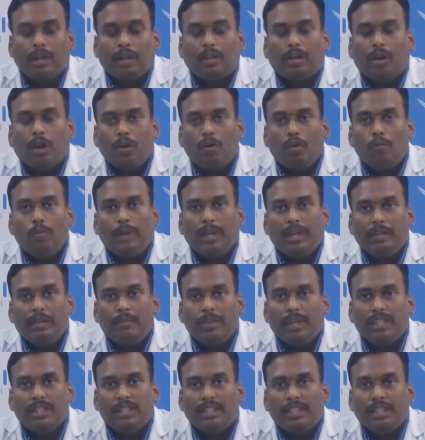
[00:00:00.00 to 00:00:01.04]
Tau PET
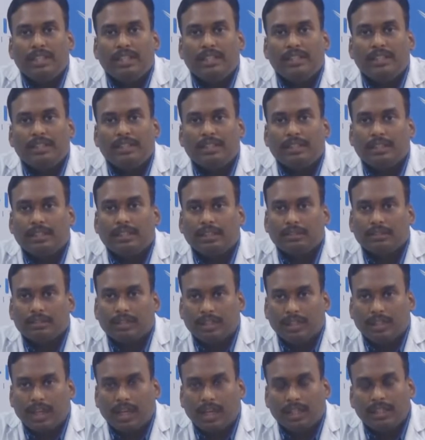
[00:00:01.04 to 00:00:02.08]
imaging is the
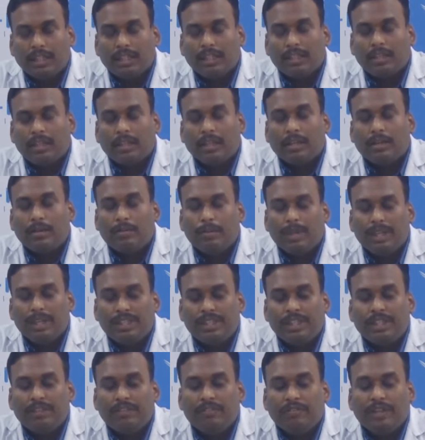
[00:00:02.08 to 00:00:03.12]
other
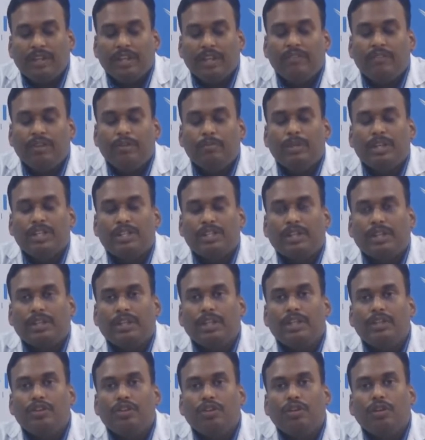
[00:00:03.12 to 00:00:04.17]
imaging where we measure
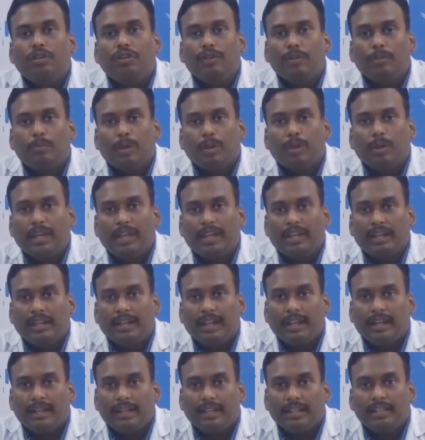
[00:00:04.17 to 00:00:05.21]
the neurofibrillary
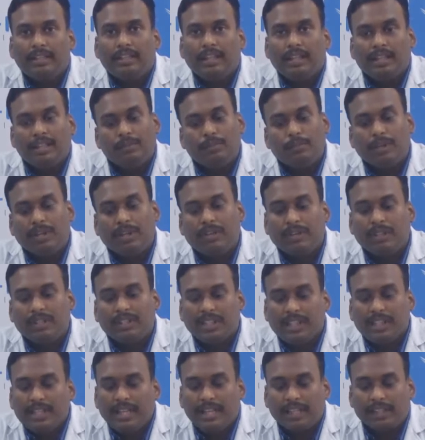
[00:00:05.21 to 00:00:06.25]
tangles as
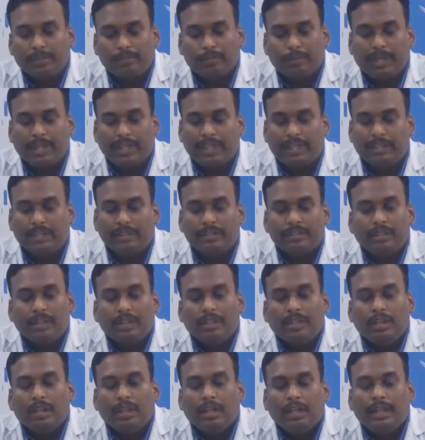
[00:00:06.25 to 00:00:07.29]
previously explained.
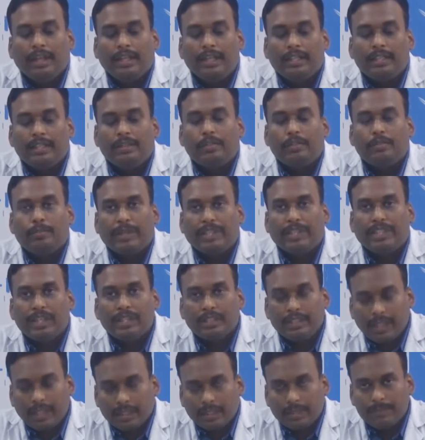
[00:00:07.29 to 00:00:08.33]
In
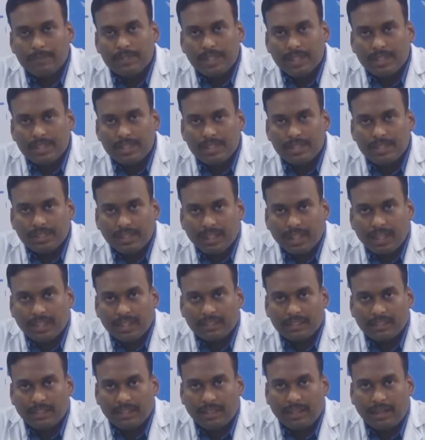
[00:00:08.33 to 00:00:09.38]
special circumstances
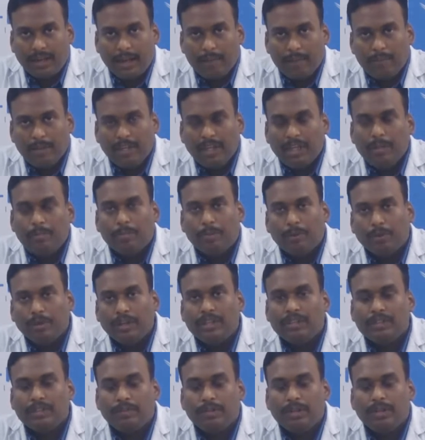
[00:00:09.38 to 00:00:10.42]
as rapidly
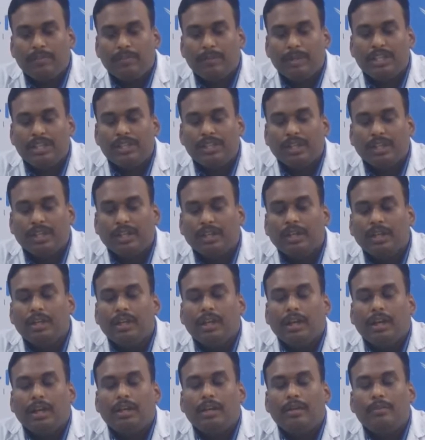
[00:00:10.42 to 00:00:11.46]
progressive dementia,
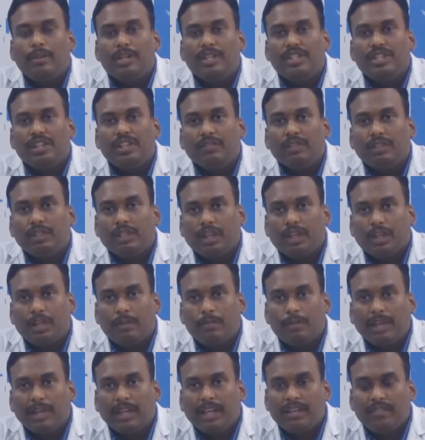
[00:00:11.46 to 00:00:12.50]
dementia with
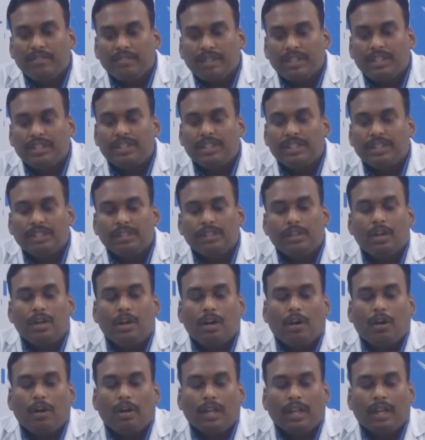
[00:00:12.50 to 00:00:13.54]
atypical features
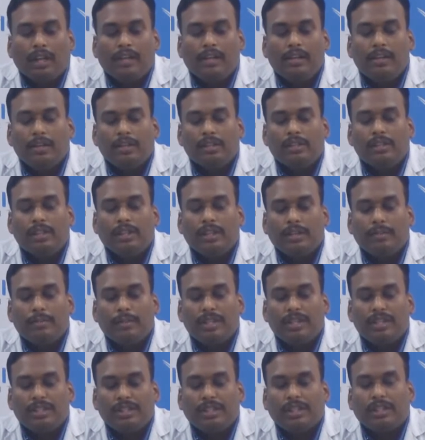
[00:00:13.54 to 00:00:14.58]
or early onset
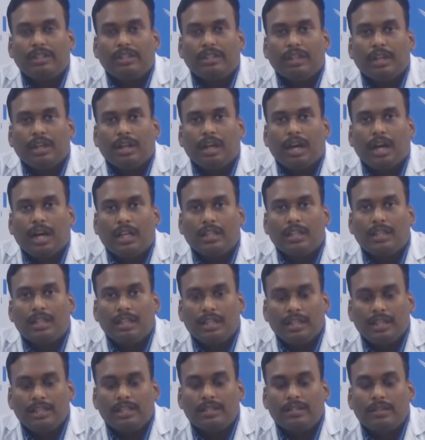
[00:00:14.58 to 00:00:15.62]
dementias, other
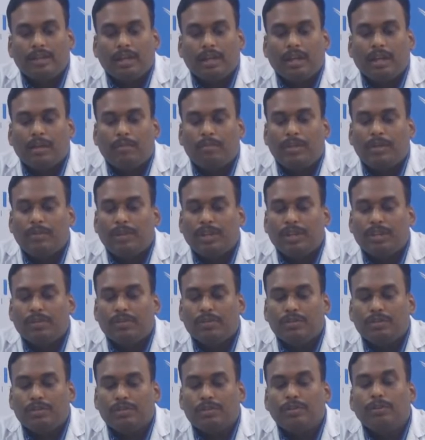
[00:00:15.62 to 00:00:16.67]
tests may be
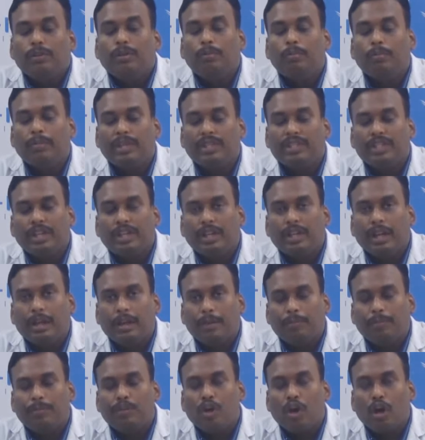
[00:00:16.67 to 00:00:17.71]
used to measure
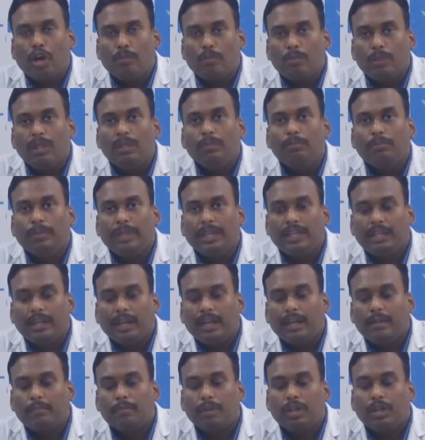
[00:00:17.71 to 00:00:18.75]
abnormal beta
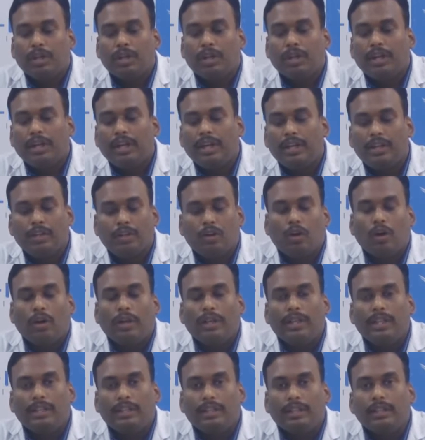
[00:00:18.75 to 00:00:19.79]
amyloid and tau
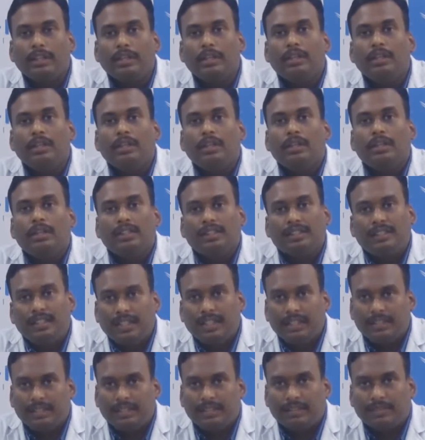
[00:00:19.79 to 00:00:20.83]
in the
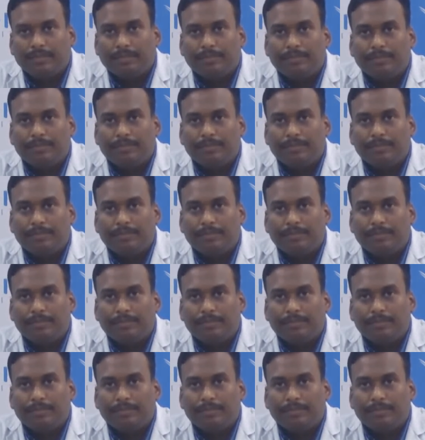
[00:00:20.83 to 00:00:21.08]
CS.